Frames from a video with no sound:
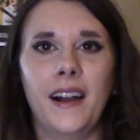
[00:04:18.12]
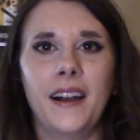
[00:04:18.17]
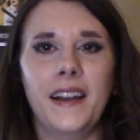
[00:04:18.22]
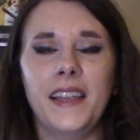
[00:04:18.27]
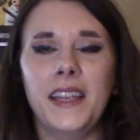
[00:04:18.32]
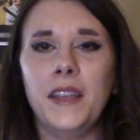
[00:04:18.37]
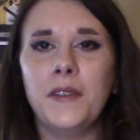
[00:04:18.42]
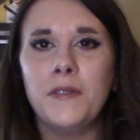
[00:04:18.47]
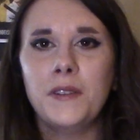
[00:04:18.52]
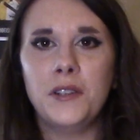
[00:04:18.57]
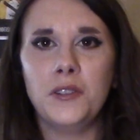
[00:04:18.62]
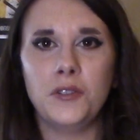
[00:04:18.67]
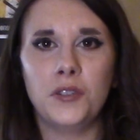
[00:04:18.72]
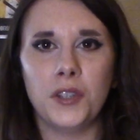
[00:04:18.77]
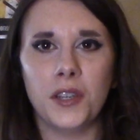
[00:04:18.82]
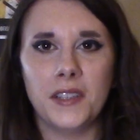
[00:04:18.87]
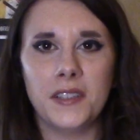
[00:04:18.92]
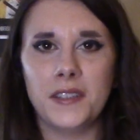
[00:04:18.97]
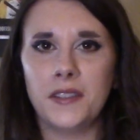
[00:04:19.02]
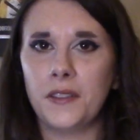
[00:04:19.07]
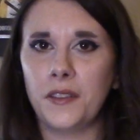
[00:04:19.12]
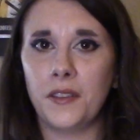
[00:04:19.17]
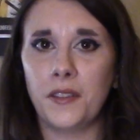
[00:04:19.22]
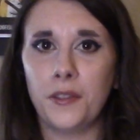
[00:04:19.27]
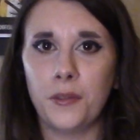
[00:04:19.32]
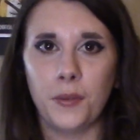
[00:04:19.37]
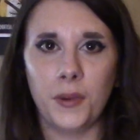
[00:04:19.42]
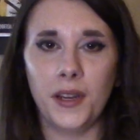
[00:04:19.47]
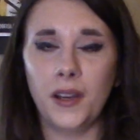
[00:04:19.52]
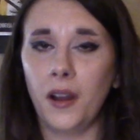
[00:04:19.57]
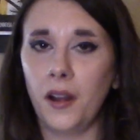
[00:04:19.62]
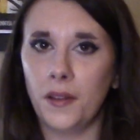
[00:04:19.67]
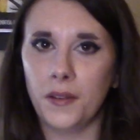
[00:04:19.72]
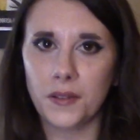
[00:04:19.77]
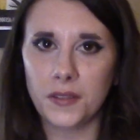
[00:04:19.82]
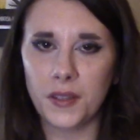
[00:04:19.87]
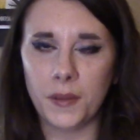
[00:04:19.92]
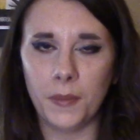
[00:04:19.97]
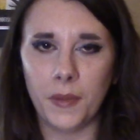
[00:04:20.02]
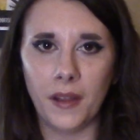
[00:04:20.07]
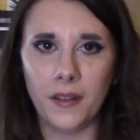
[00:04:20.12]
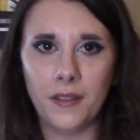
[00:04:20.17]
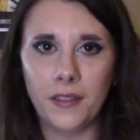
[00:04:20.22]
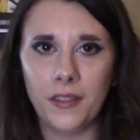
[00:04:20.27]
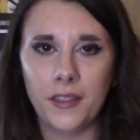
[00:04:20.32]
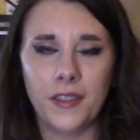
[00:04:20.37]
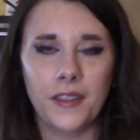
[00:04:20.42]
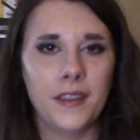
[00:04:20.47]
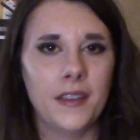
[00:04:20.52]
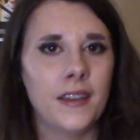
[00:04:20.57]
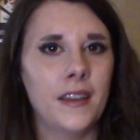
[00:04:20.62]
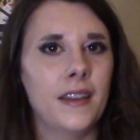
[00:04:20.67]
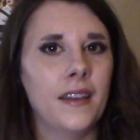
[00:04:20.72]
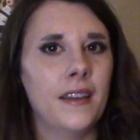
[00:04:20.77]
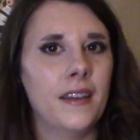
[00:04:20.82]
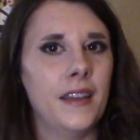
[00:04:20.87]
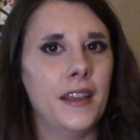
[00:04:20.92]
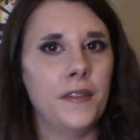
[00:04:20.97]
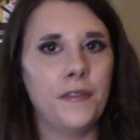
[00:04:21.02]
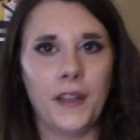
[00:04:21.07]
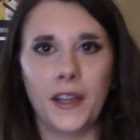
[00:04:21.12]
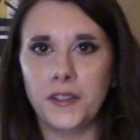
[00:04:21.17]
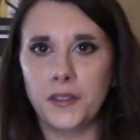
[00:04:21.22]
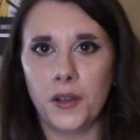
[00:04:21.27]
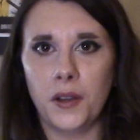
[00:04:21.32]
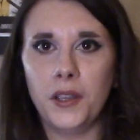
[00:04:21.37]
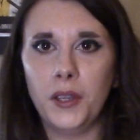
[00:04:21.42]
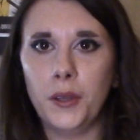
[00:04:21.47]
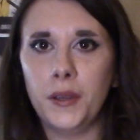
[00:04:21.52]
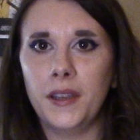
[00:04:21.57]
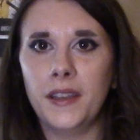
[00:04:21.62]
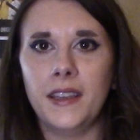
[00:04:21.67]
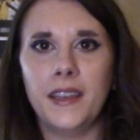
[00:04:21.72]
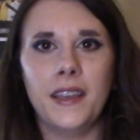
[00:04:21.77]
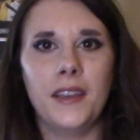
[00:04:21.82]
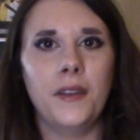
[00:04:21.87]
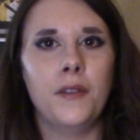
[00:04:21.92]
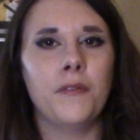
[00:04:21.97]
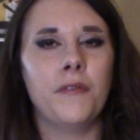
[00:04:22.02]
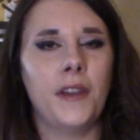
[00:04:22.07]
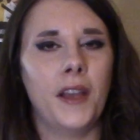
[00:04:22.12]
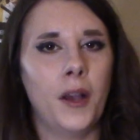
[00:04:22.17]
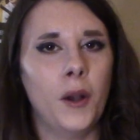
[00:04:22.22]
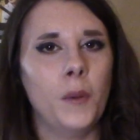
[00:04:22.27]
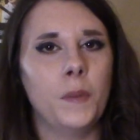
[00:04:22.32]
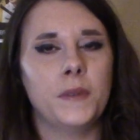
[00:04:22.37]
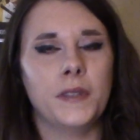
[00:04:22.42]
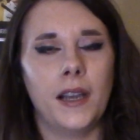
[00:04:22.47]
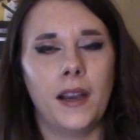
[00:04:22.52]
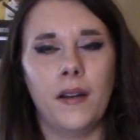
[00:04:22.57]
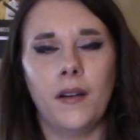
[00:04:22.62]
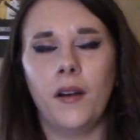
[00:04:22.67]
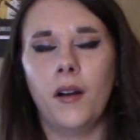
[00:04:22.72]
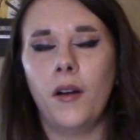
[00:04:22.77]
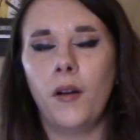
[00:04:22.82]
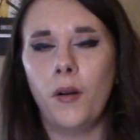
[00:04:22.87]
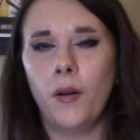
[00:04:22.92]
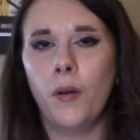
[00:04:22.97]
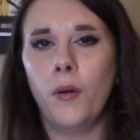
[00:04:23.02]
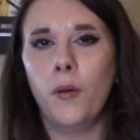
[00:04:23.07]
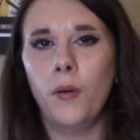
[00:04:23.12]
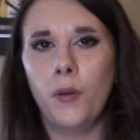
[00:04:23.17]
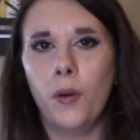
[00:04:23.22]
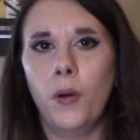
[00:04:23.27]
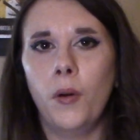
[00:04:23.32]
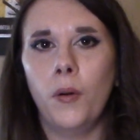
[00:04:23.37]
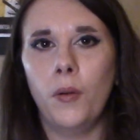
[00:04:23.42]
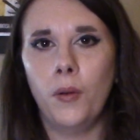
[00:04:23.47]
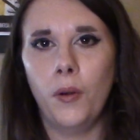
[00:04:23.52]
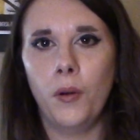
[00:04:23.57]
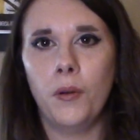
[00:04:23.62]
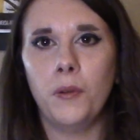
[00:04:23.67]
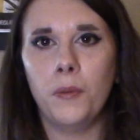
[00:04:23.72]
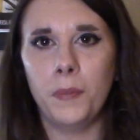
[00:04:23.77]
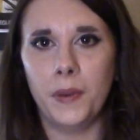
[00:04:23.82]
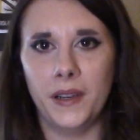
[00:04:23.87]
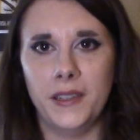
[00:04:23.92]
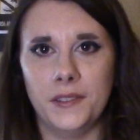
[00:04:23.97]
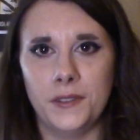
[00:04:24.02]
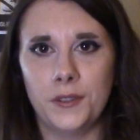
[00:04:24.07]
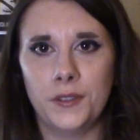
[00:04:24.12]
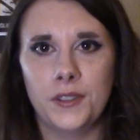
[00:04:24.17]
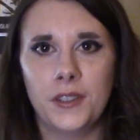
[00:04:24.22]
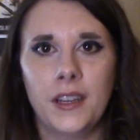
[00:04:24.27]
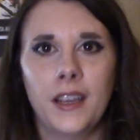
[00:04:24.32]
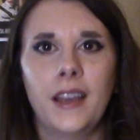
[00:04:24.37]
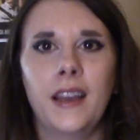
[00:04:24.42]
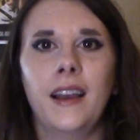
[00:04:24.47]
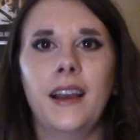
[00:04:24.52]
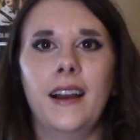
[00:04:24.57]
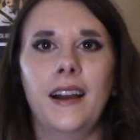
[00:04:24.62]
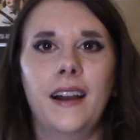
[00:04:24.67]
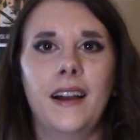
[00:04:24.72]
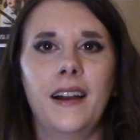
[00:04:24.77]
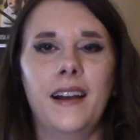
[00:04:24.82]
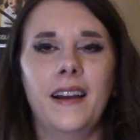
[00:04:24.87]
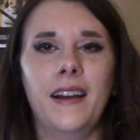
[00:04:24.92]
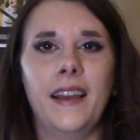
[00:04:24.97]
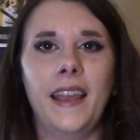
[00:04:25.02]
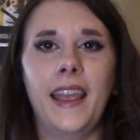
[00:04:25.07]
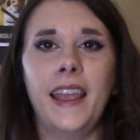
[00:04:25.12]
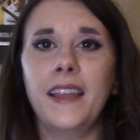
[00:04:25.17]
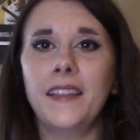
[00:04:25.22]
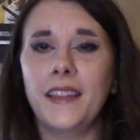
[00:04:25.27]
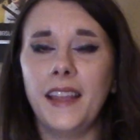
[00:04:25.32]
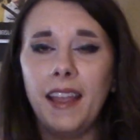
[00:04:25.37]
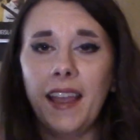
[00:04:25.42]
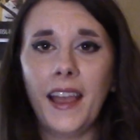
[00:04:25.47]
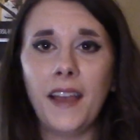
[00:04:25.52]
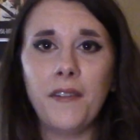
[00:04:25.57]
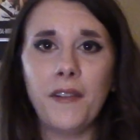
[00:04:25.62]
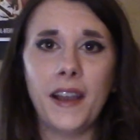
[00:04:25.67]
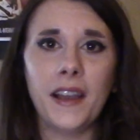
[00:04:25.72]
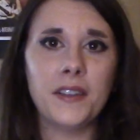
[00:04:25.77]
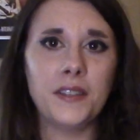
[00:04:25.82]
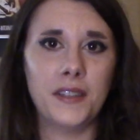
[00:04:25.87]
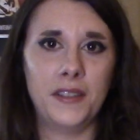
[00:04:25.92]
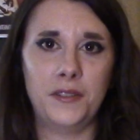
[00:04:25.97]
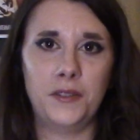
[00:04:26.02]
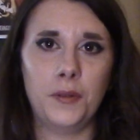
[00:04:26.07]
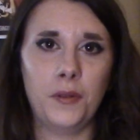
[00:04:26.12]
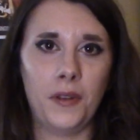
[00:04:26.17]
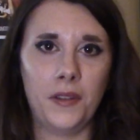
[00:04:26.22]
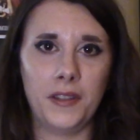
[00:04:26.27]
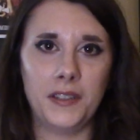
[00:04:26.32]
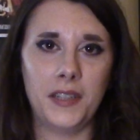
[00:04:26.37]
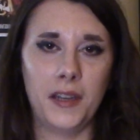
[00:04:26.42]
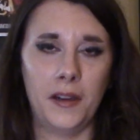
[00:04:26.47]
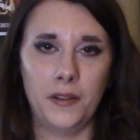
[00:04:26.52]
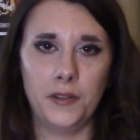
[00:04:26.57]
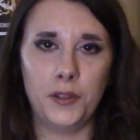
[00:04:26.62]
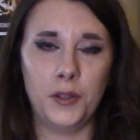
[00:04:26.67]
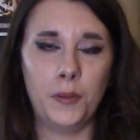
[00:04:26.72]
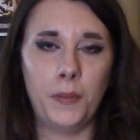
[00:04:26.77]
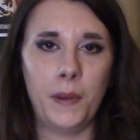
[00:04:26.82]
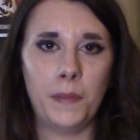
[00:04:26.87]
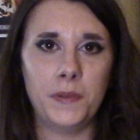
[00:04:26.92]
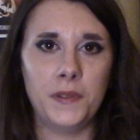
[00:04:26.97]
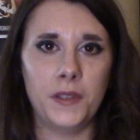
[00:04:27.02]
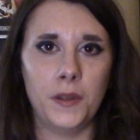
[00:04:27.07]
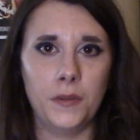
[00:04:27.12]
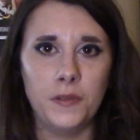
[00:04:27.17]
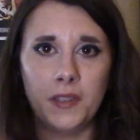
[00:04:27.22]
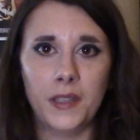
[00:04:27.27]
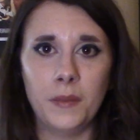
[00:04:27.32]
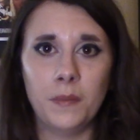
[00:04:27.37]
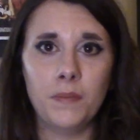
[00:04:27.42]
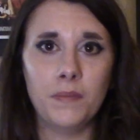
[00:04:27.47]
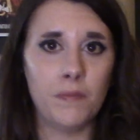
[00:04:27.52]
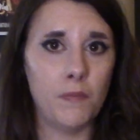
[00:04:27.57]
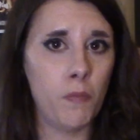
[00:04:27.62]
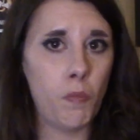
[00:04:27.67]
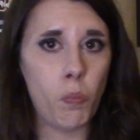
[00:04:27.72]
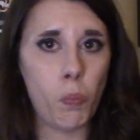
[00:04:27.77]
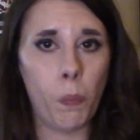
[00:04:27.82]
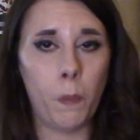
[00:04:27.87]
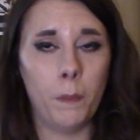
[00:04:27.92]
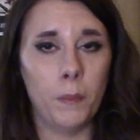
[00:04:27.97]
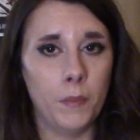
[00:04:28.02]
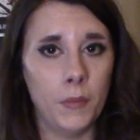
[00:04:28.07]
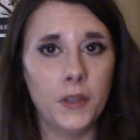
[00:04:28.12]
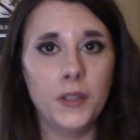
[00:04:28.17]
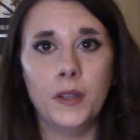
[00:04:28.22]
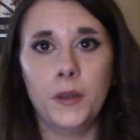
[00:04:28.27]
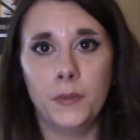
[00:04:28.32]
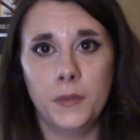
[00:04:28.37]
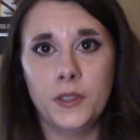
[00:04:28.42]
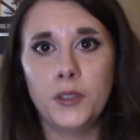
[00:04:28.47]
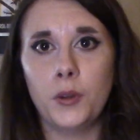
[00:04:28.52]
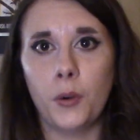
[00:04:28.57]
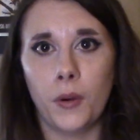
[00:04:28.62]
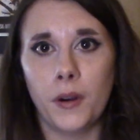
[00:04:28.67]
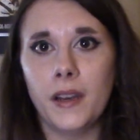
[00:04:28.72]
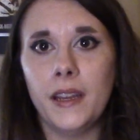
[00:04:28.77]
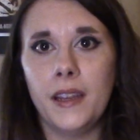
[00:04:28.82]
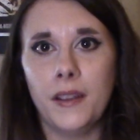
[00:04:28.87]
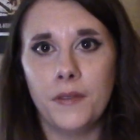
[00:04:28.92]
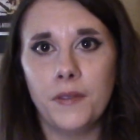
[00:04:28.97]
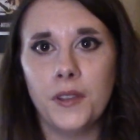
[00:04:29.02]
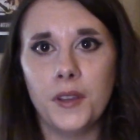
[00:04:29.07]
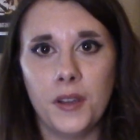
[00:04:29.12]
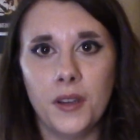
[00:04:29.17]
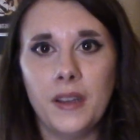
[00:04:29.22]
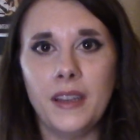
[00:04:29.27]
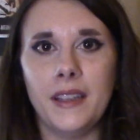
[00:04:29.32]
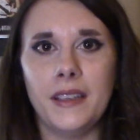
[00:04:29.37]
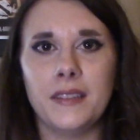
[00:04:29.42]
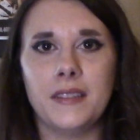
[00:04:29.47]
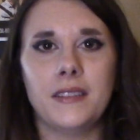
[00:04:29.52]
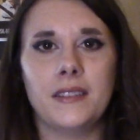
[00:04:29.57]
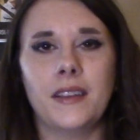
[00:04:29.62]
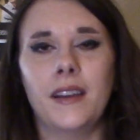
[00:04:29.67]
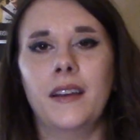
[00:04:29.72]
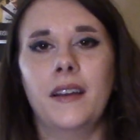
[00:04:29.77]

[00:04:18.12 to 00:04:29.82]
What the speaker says: Even just the $3 a month, if that's all you can give, helps out a whole bunch. And they have access to all the Terror Tube episodes and the majority of the goodies.